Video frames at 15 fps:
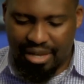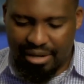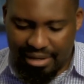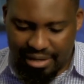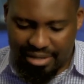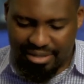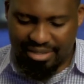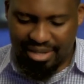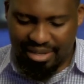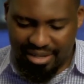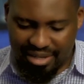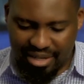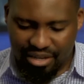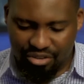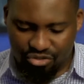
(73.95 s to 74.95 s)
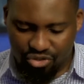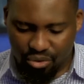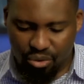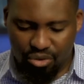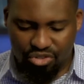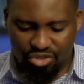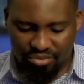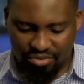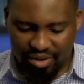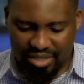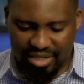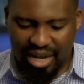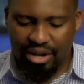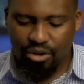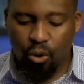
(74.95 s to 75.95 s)
"Listen, King
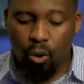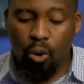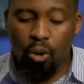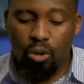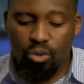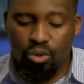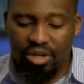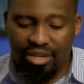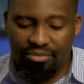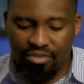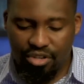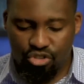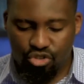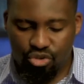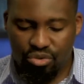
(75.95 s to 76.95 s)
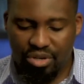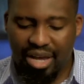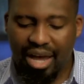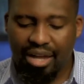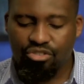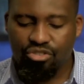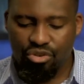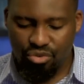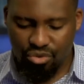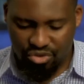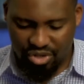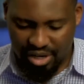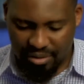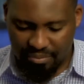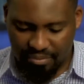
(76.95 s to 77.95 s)
Jehoshaphat and all who live in Judah and
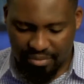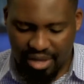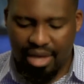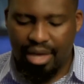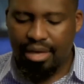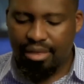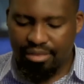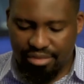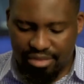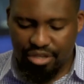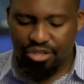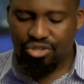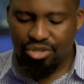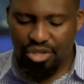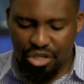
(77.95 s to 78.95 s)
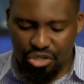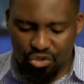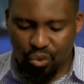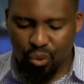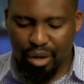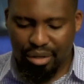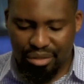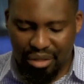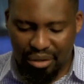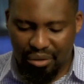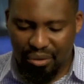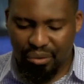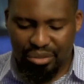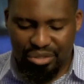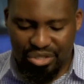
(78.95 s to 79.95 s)
Jerusalem, this is what the
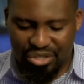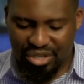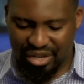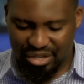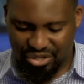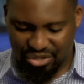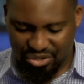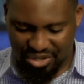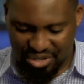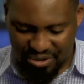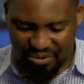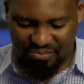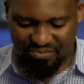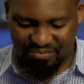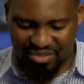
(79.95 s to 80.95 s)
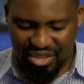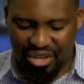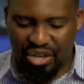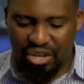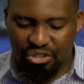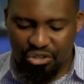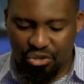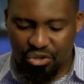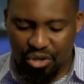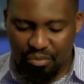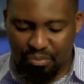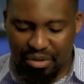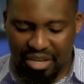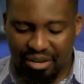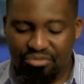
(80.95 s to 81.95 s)
Lord says to you. Do
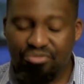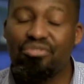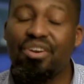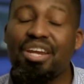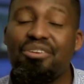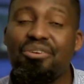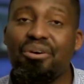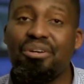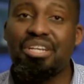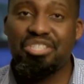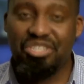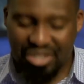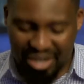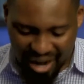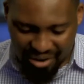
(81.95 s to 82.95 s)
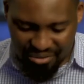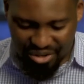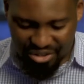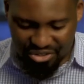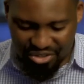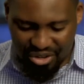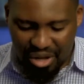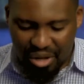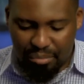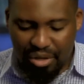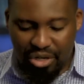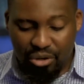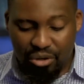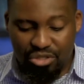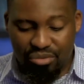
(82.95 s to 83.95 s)
not be afraid or discouraged
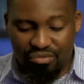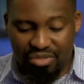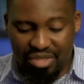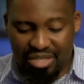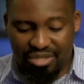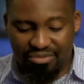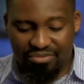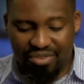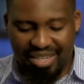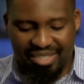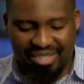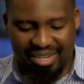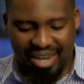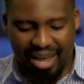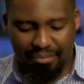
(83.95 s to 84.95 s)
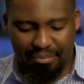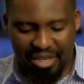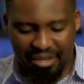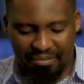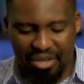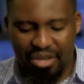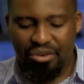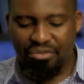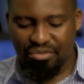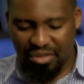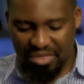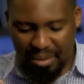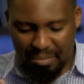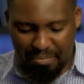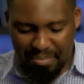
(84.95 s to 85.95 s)
because of this vast army, for
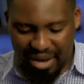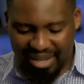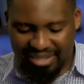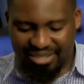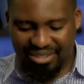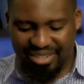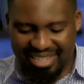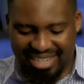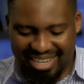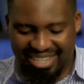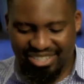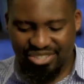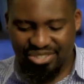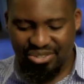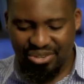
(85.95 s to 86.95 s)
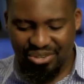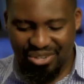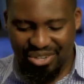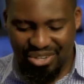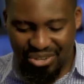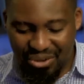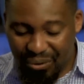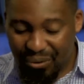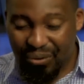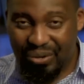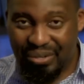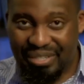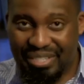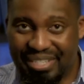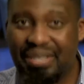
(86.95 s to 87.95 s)
the battle is not
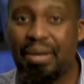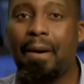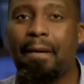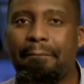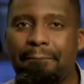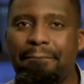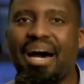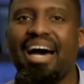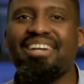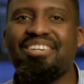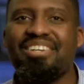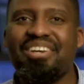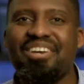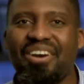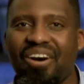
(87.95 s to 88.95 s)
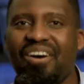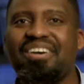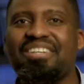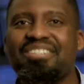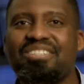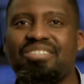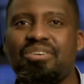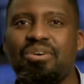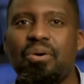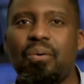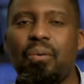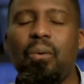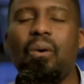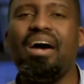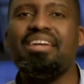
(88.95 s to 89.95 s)
yours, but God's."
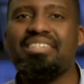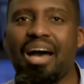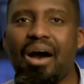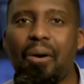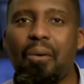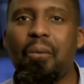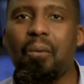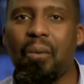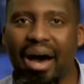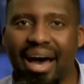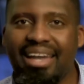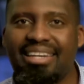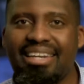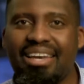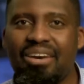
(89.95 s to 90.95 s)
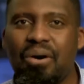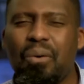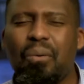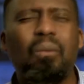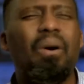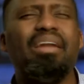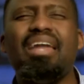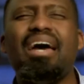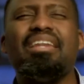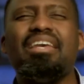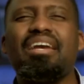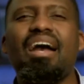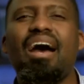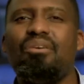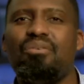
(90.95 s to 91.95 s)
What a word. What an
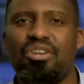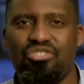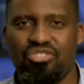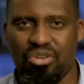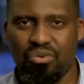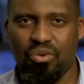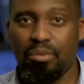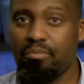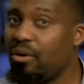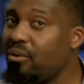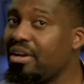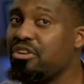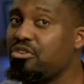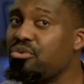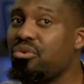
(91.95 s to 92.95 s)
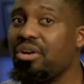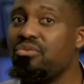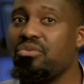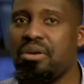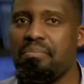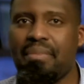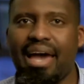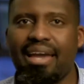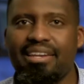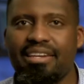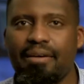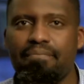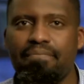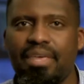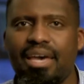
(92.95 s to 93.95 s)
encouraging word, but what a great
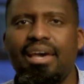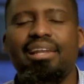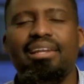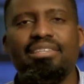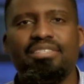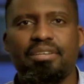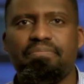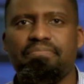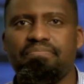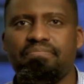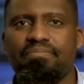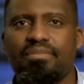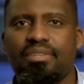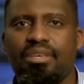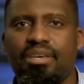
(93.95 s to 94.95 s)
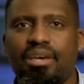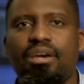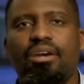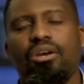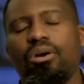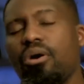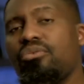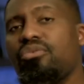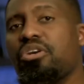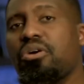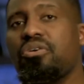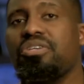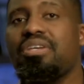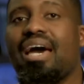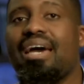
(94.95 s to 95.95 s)
reminder. Listen, God
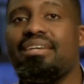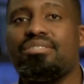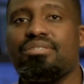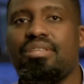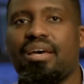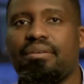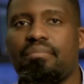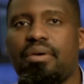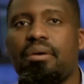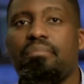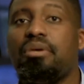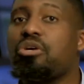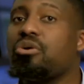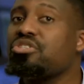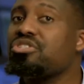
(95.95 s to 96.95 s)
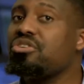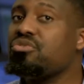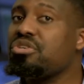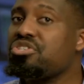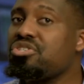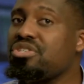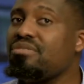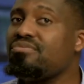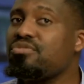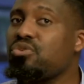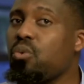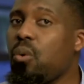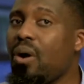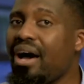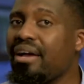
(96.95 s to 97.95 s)
recognized that because they'd received
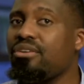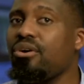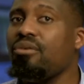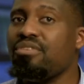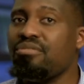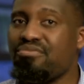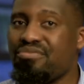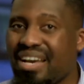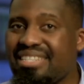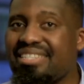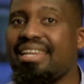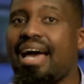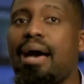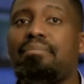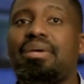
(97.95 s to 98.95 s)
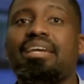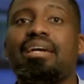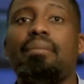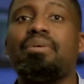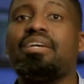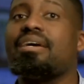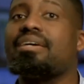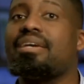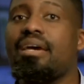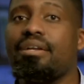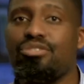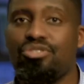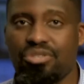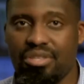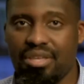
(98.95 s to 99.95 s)
word of a vast army coming
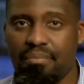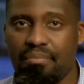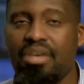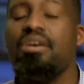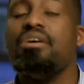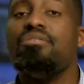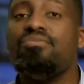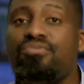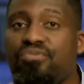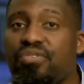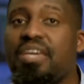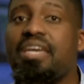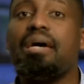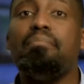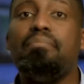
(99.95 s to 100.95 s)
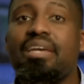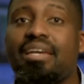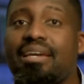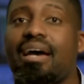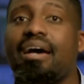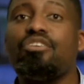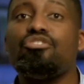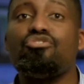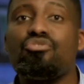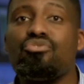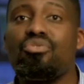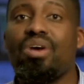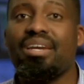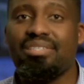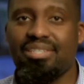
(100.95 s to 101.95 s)
against them, fear began to
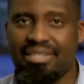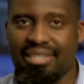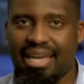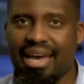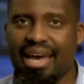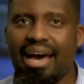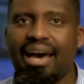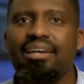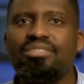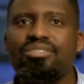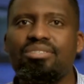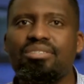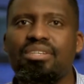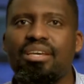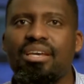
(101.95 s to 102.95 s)
rise in their hearts.